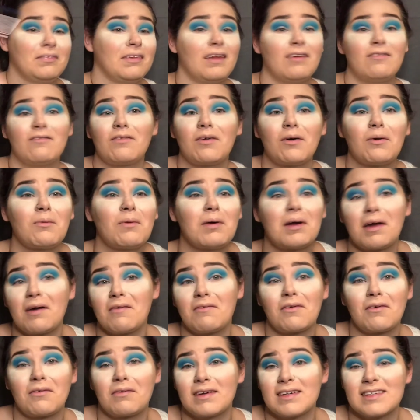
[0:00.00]
for
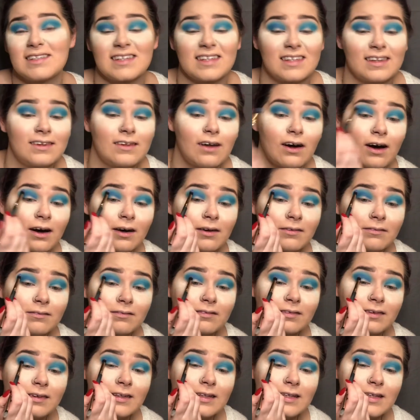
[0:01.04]
whatever reason, thought
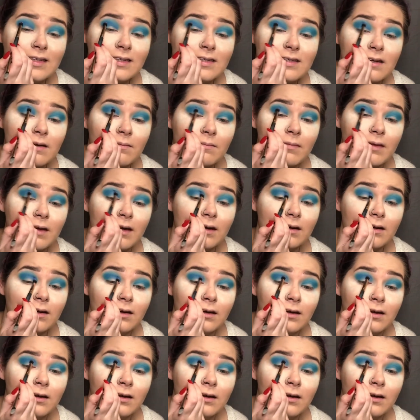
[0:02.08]
did something.